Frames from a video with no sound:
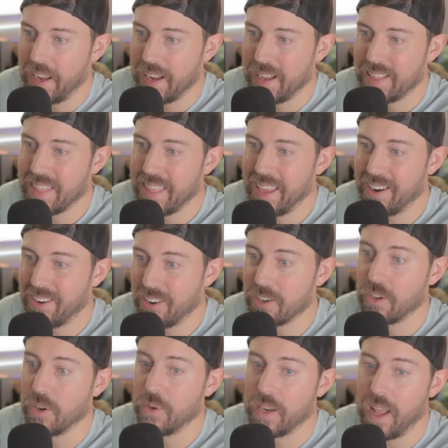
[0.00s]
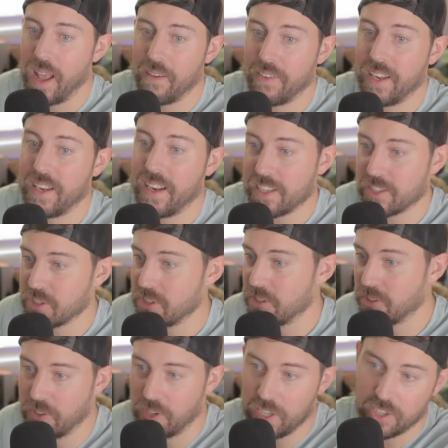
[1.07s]
and they are going to have a next
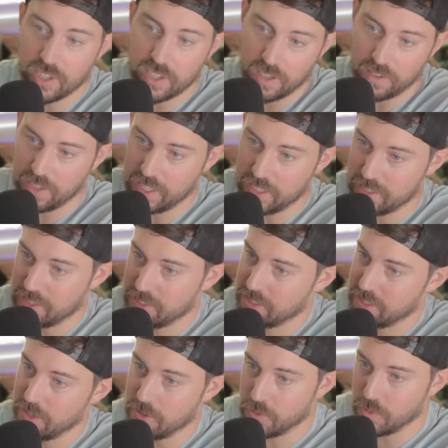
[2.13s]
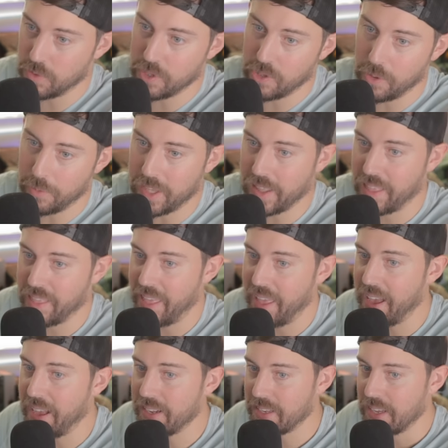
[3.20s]
generation of it. So riddle me
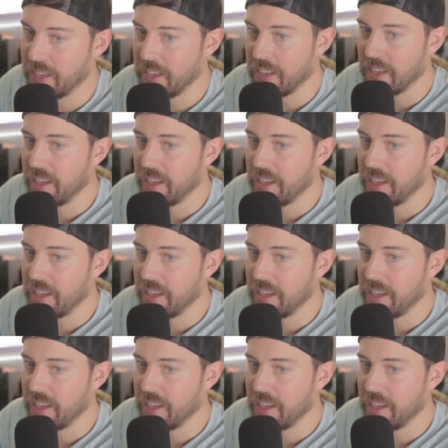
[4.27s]
that.